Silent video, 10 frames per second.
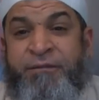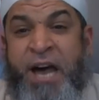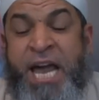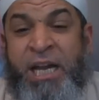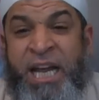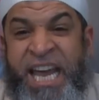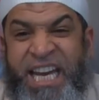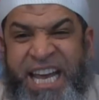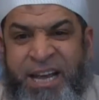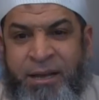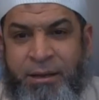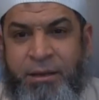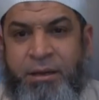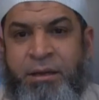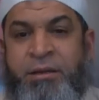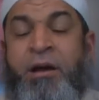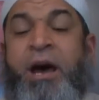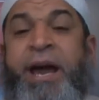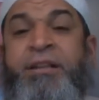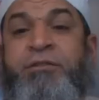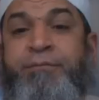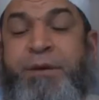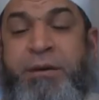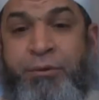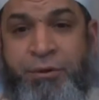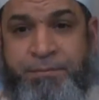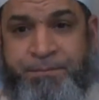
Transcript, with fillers: violating the rights of people,